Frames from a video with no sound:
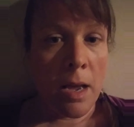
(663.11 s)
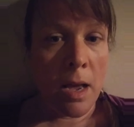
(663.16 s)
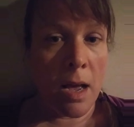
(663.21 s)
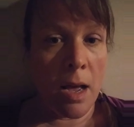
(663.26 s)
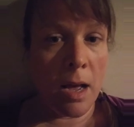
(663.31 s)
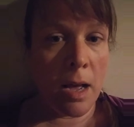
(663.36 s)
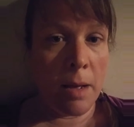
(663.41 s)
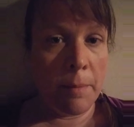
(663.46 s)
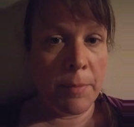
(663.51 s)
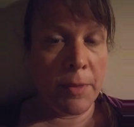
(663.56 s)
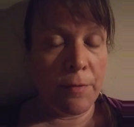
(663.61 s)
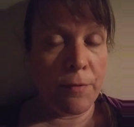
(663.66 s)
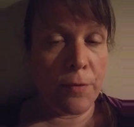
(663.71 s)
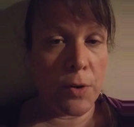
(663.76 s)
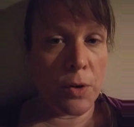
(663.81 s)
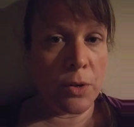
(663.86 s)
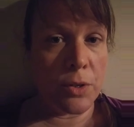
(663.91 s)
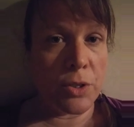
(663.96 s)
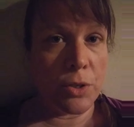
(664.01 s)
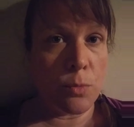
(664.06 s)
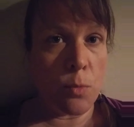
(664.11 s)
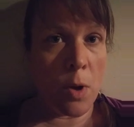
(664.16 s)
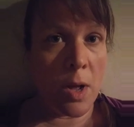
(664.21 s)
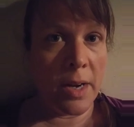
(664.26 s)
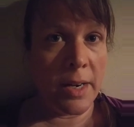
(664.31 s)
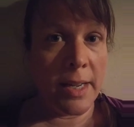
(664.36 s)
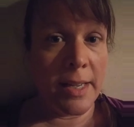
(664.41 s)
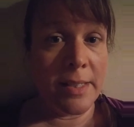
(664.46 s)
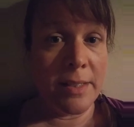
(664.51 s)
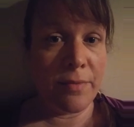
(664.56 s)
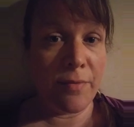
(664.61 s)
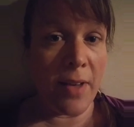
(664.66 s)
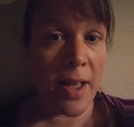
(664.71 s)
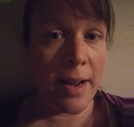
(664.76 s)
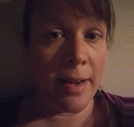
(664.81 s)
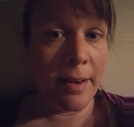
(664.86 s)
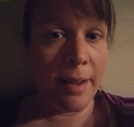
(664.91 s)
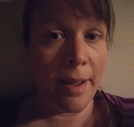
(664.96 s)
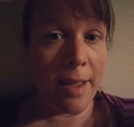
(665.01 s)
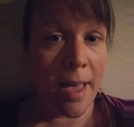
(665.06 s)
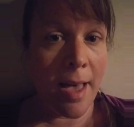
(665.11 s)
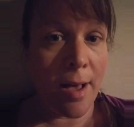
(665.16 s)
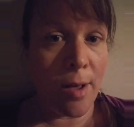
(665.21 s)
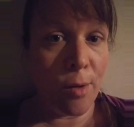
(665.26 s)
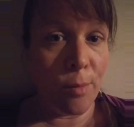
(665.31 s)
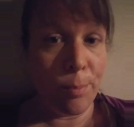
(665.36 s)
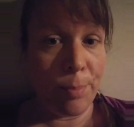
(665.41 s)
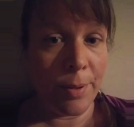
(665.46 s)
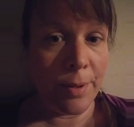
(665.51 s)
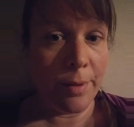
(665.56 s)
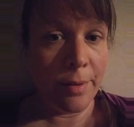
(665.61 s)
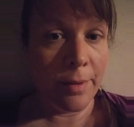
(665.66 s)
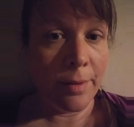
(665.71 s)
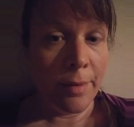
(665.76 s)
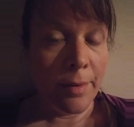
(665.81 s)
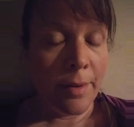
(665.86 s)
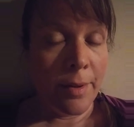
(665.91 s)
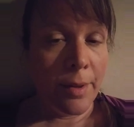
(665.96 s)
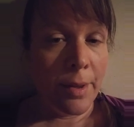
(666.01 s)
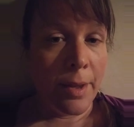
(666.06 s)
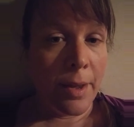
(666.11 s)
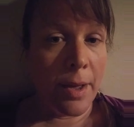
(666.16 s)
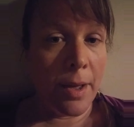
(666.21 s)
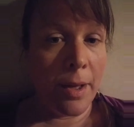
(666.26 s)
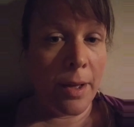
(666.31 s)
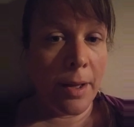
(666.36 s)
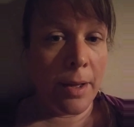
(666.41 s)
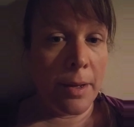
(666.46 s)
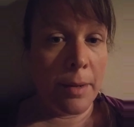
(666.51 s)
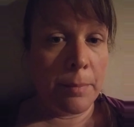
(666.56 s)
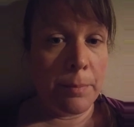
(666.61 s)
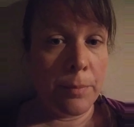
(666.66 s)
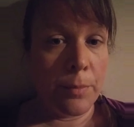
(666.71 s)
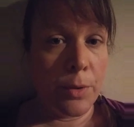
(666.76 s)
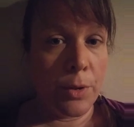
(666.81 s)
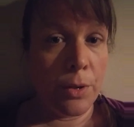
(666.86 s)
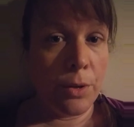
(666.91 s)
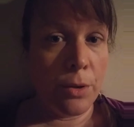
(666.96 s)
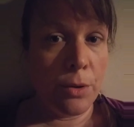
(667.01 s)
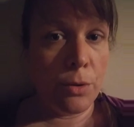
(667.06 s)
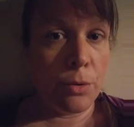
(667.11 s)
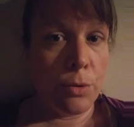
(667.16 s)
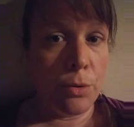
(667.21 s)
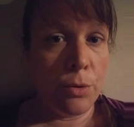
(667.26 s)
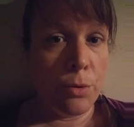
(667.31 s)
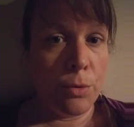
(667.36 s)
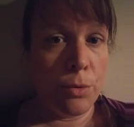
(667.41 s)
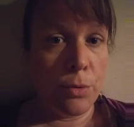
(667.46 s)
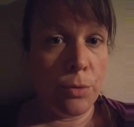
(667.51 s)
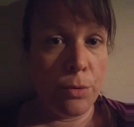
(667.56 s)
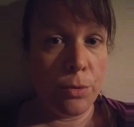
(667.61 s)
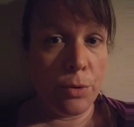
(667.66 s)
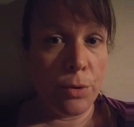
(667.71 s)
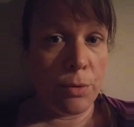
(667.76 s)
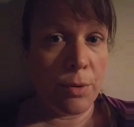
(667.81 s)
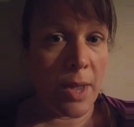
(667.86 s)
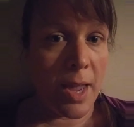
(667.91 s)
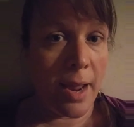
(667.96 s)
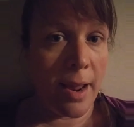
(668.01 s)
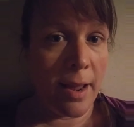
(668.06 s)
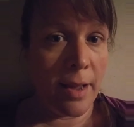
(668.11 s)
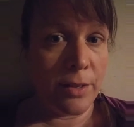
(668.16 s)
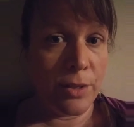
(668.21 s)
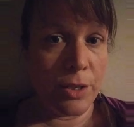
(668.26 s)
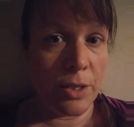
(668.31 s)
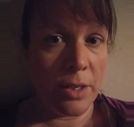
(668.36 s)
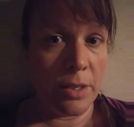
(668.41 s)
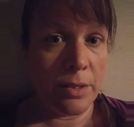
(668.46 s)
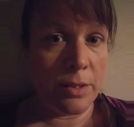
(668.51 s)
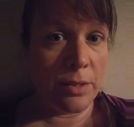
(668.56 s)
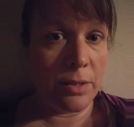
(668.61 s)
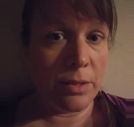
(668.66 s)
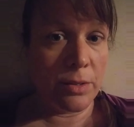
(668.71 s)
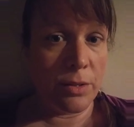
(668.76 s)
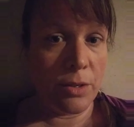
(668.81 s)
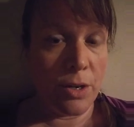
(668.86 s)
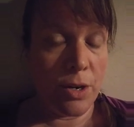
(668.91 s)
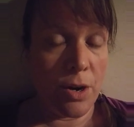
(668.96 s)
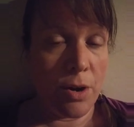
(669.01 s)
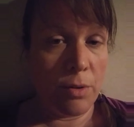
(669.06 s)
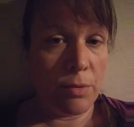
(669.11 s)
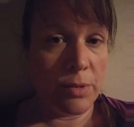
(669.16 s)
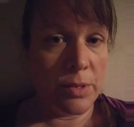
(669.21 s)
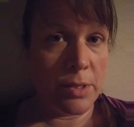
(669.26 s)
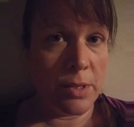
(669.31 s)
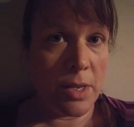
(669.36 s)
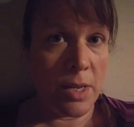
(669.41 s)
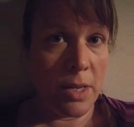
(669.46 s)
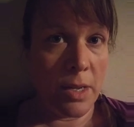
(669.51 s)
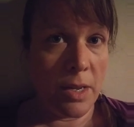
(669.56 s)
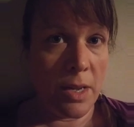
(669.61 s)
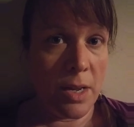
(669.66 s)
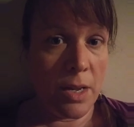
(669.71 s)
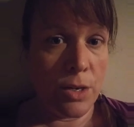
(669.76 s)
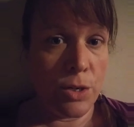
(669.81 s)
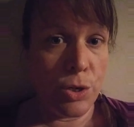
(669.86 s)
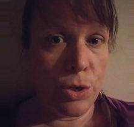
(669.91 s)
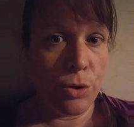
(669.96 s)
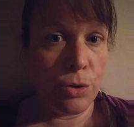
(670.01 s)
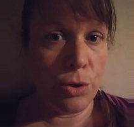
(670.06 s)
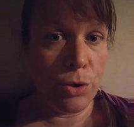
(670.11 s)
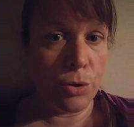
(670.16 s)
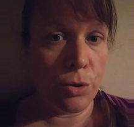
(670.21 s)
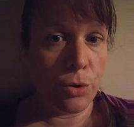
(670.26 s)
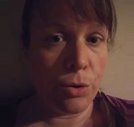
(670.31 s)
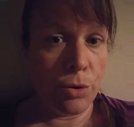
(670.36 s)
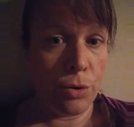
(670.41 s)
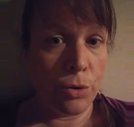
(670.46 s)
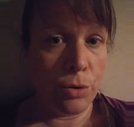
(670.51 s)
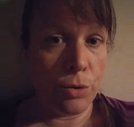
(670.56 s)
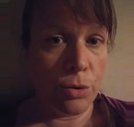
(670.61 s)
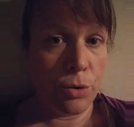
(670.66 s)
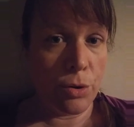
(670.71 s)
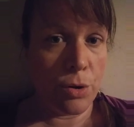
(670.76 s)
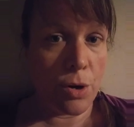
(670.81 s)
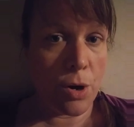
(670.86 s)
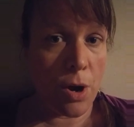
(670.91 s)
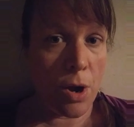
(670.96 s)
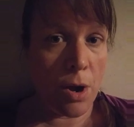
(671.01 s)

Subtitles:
The first one is finding help. You can't just, sit in your